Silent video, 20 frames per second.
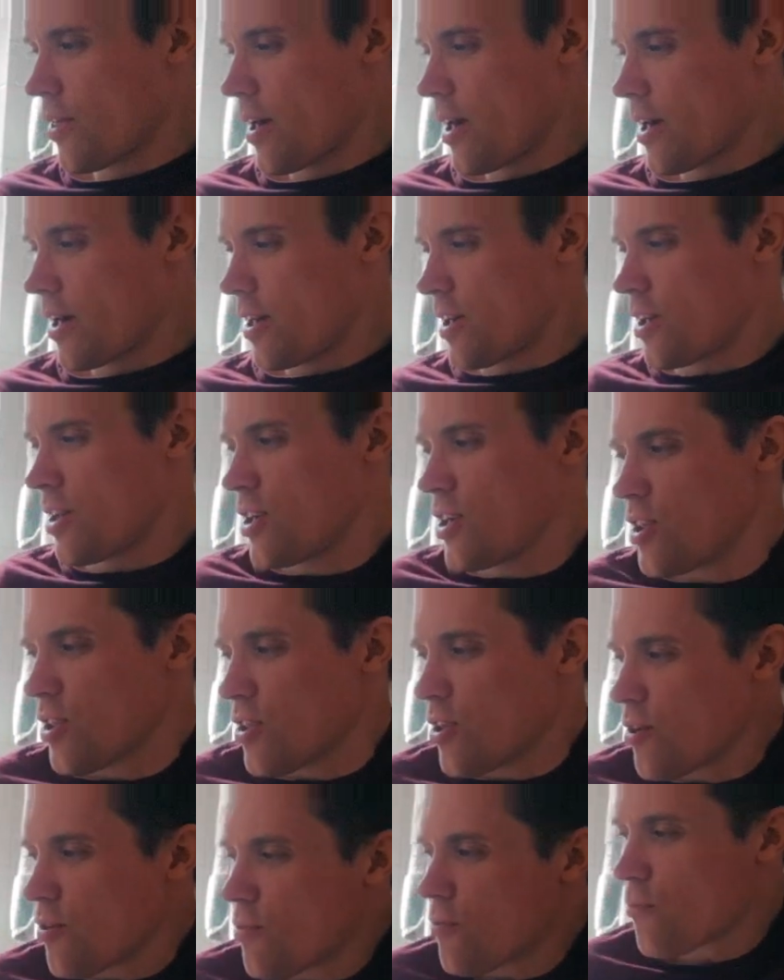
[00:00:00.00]

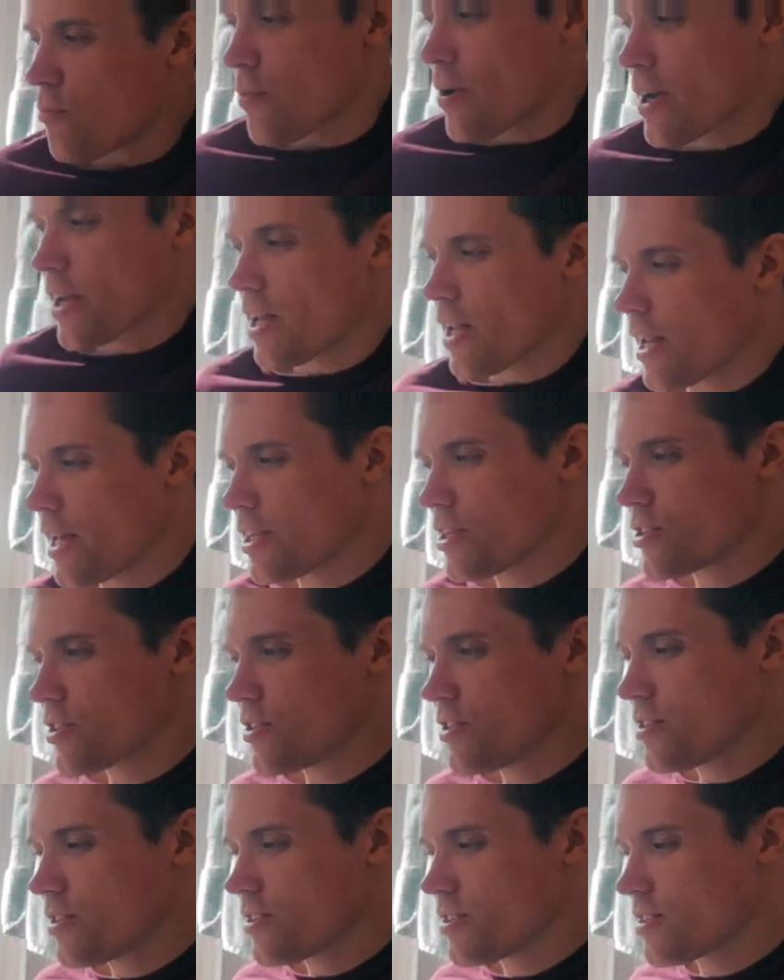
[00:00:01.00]
the
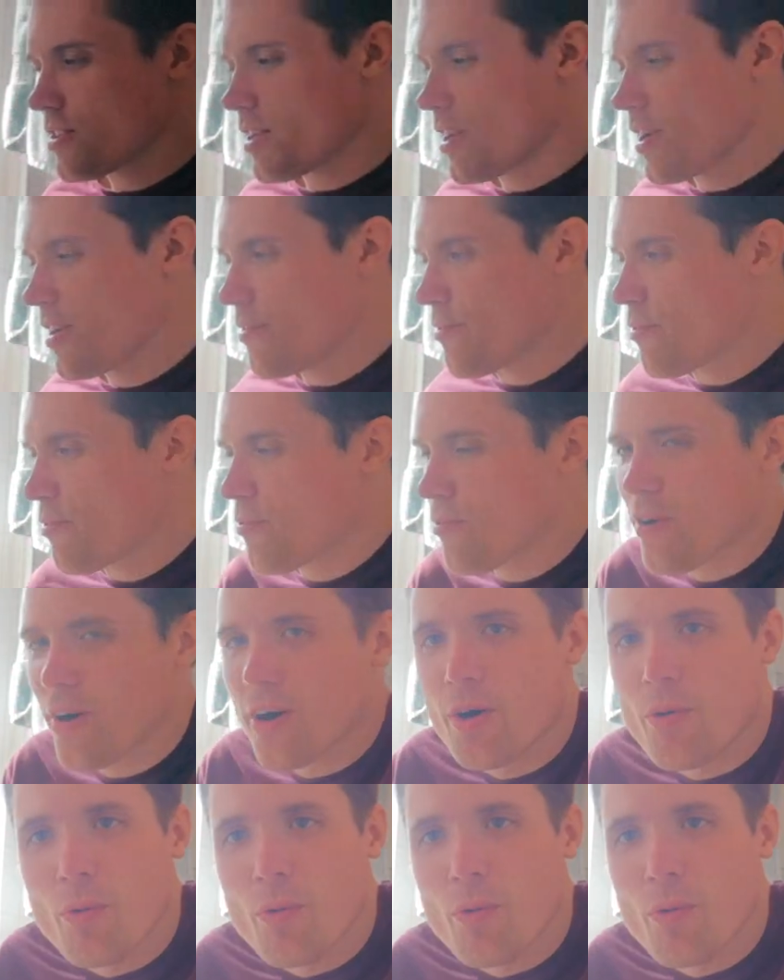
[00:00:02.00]
regulations of